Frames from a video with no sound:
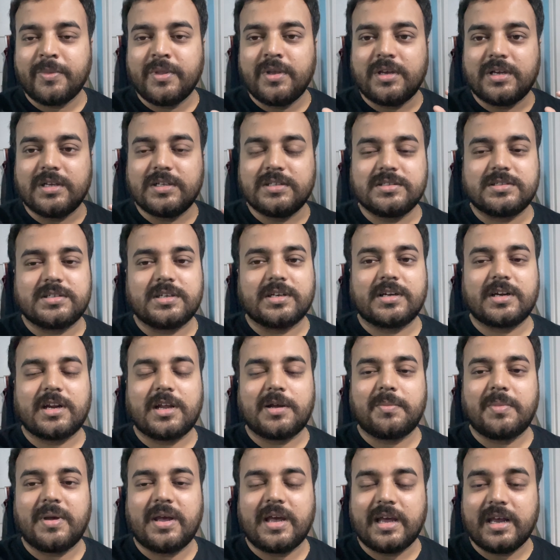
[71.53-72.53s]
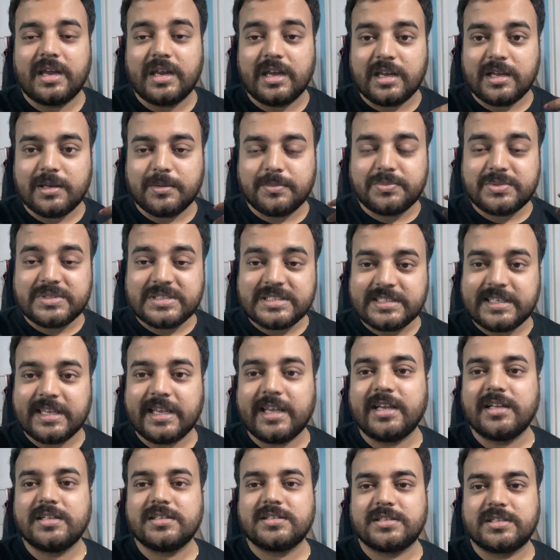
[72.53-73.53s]
Instagram have
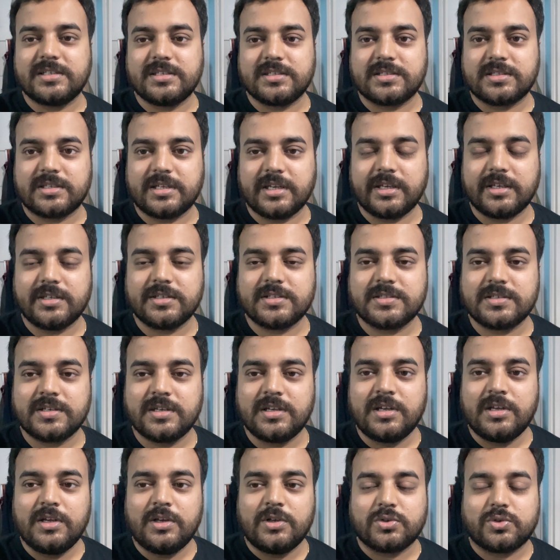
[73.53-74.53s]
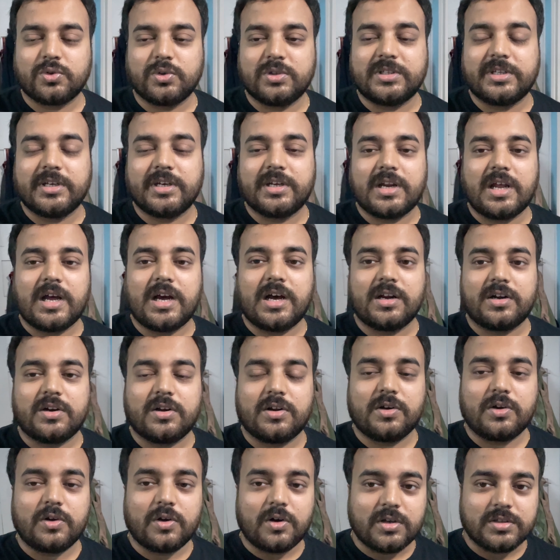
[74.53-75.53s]
changed these things. So there are a
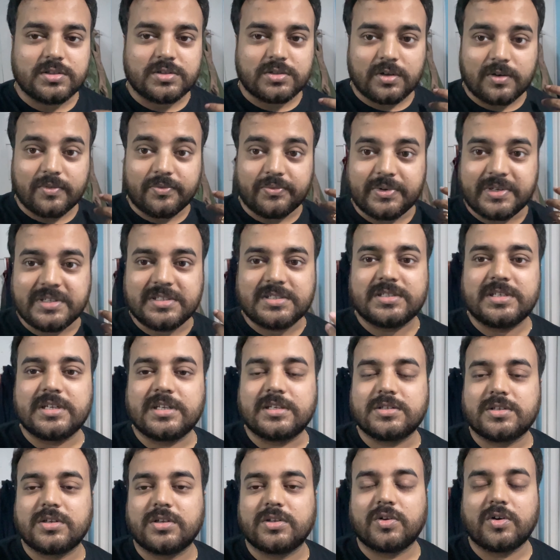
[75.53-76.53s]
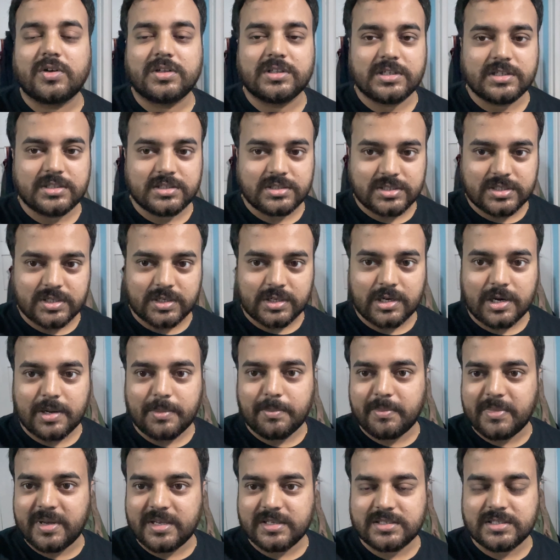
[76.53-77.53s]
lots of restriction on Instagram
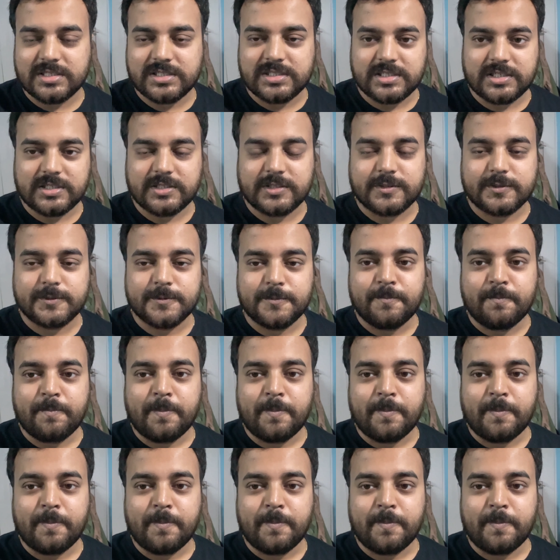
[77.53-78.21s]
messages.